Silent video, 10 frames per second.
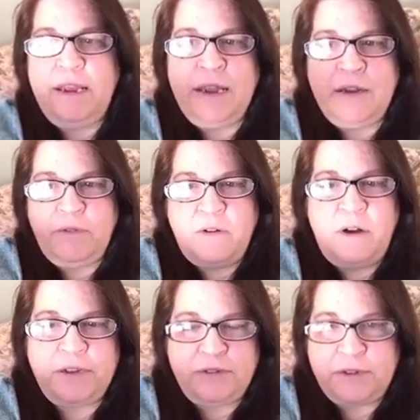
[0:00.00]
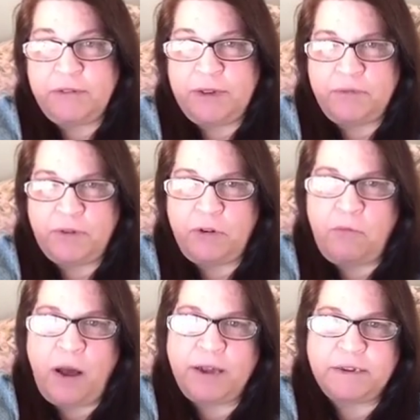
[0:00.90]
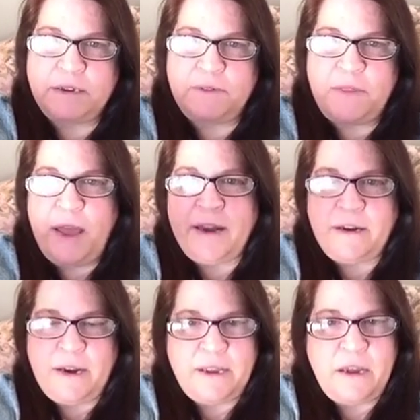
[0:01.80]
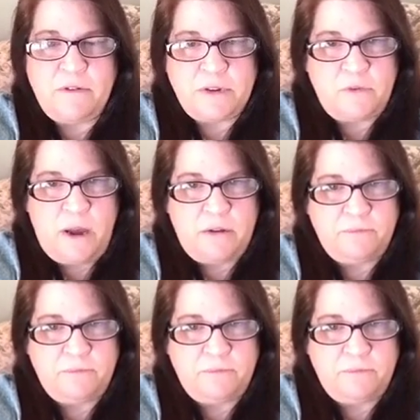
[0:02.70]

and we'll also say something real positive with that and let it go as well.